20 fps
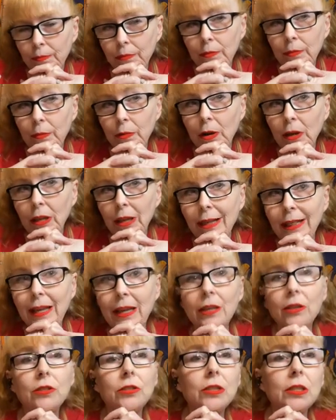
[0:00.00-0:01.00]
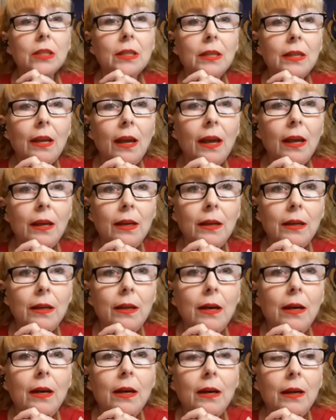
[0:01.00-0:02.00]
probably later tonight.
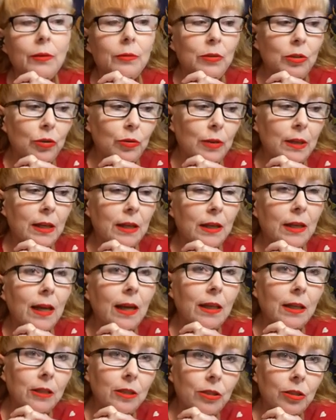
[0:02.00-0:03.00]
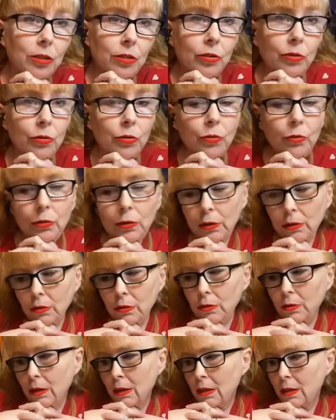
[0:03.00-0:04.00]
I'll be doing a necklace
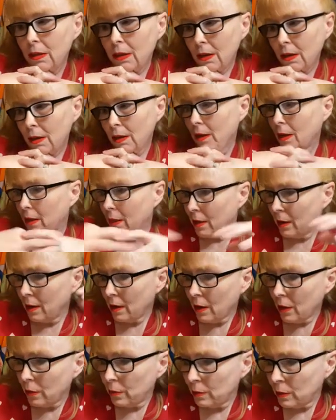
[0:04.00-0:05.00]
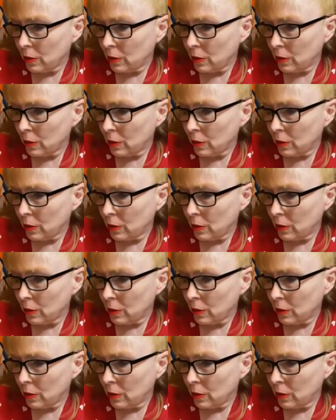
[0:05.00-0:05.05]
tutorial, and then I think I've